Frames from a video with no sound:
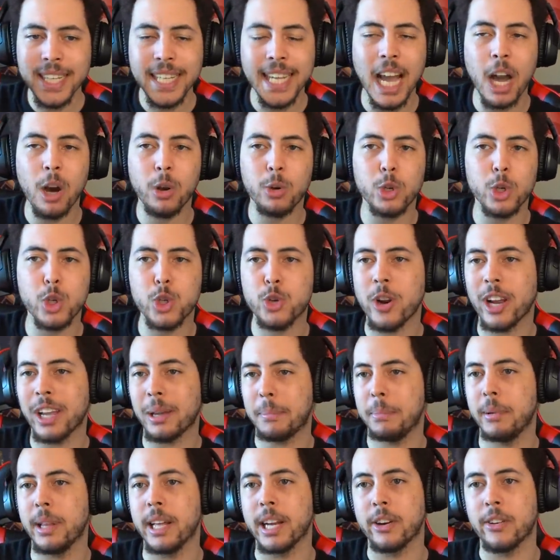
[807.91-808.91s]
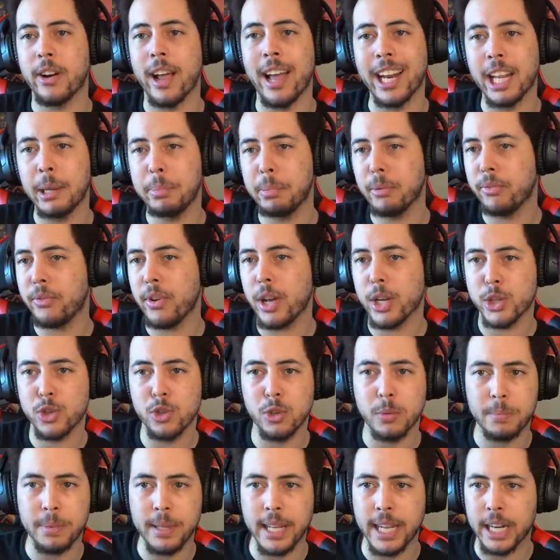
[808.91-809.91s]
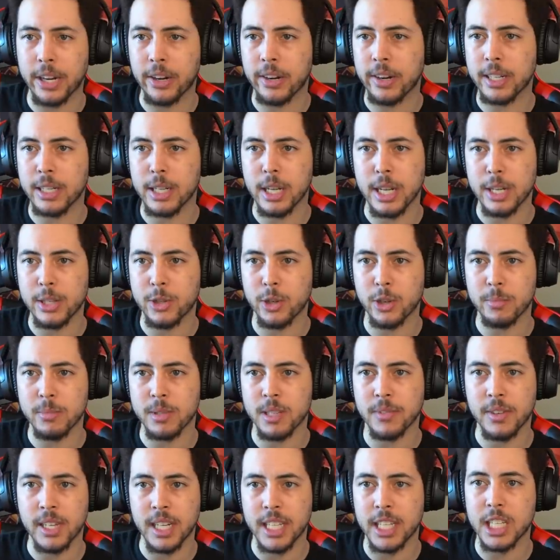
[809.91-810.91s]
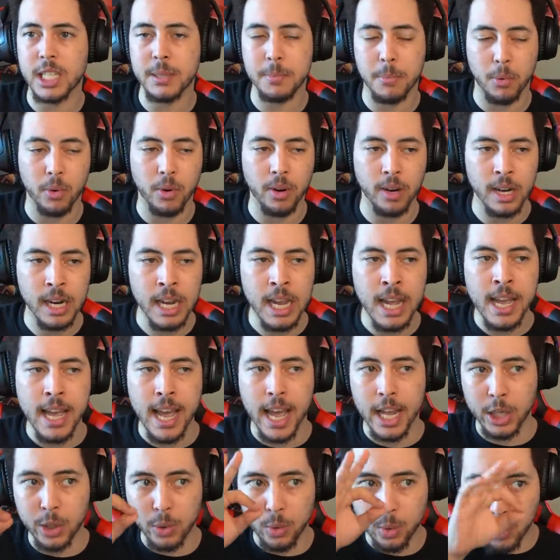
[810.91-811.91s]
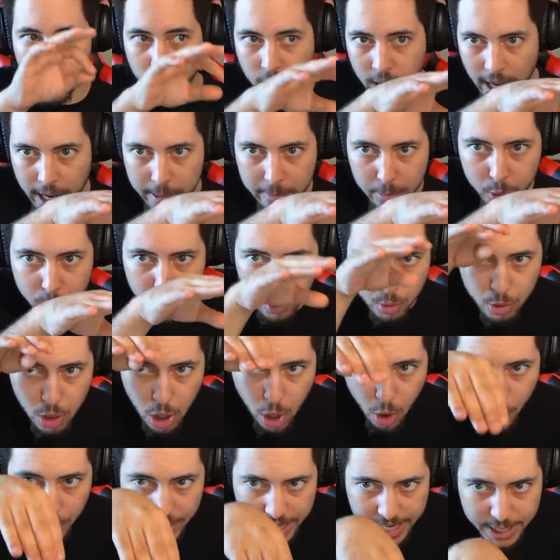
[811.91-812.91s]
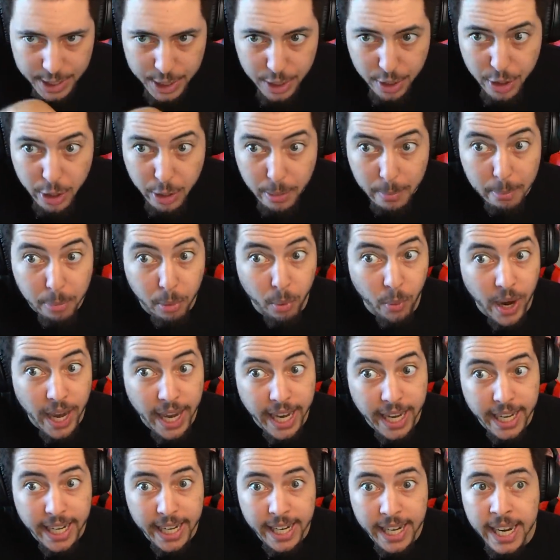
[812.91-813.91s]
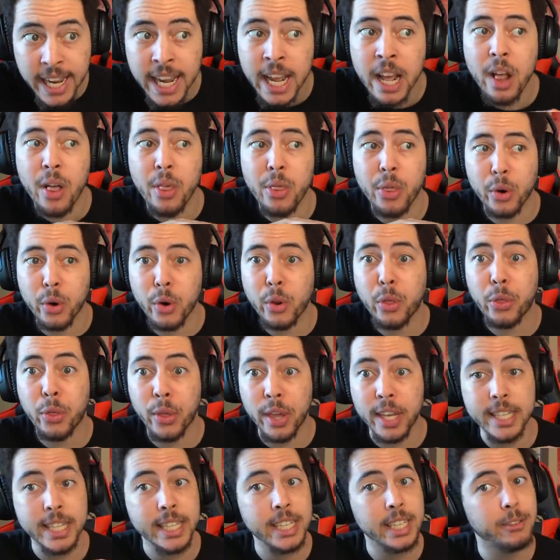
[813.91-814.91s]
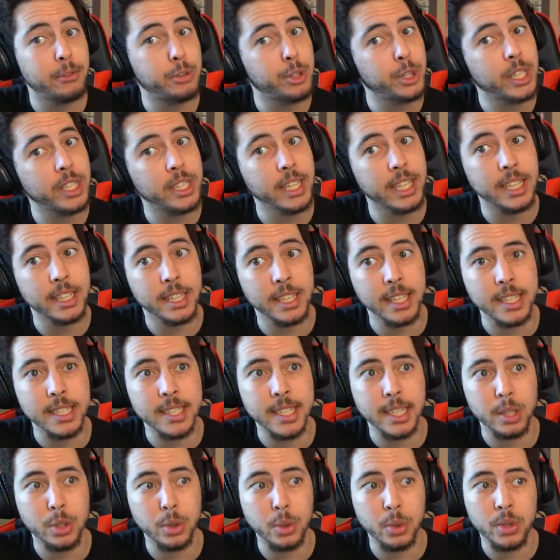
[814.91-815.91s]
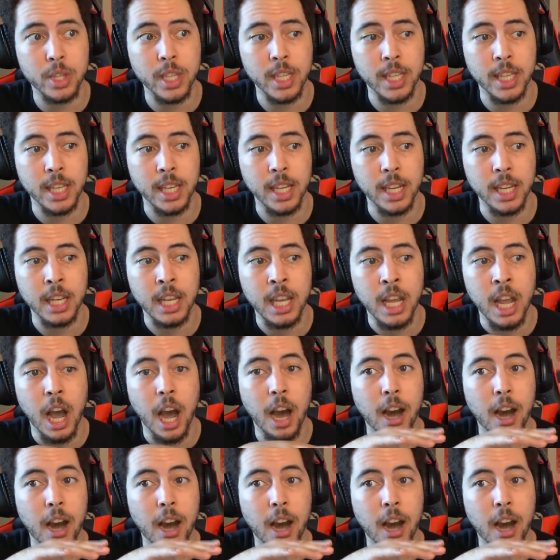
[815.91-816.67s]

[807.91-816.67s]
counter-strike player any professional player in, in terms of an esport and you were able to go into their brain they're thinking of shit like this like they're thinking